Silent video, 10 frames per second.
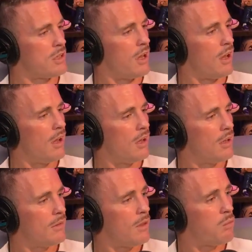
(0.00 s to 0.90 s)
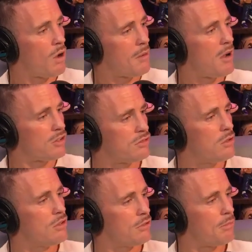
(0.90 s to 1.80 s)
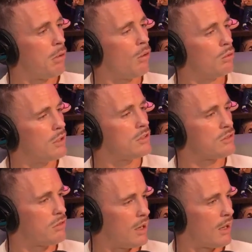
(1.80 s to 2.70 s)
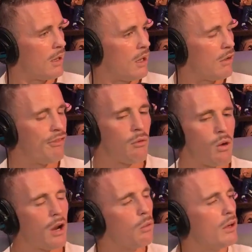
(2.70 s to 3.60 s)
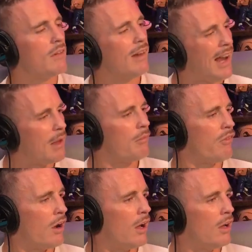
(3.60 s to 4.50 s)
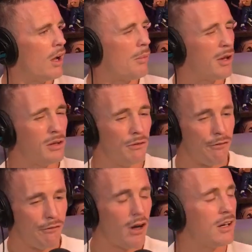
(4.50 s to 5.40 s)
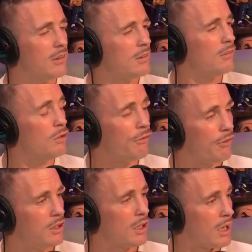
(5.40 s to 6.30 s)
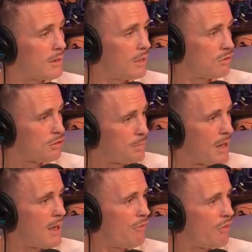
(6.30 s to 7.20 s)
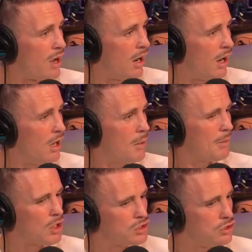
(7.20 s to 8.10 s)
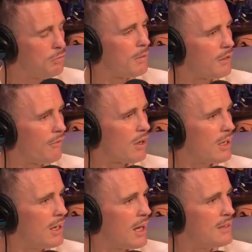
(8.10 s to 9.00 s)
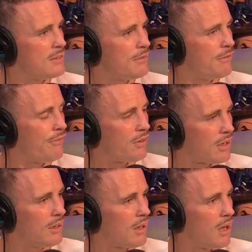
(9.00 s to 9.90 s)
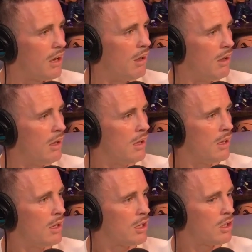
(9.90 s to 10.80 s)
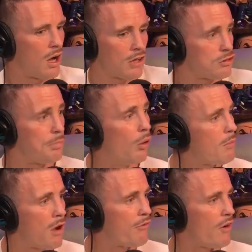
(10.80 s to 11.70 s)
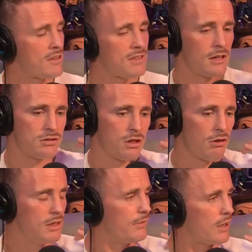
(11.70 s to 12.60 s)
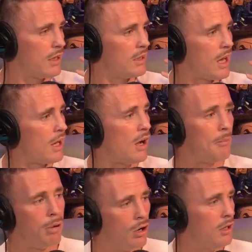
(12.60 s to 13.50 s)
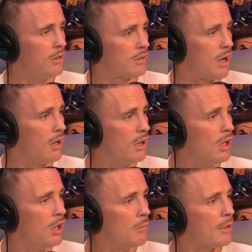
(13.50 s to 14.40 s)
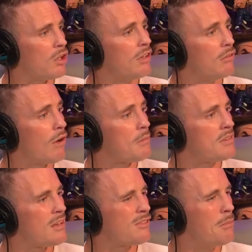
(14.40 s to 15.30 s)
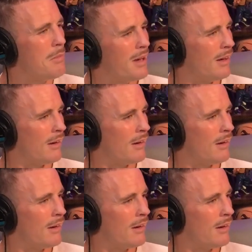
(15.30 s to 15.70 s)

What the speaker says: if one of my students pulled this trick, for one, I wouldn't even let him fight. But you think you're going to disrespect that fighter because you've been a fucking lazy fucking cunt. Like, I just pull my own fight. I say, sorry, fucking Dana, I'm pulling this cunt because he represents me.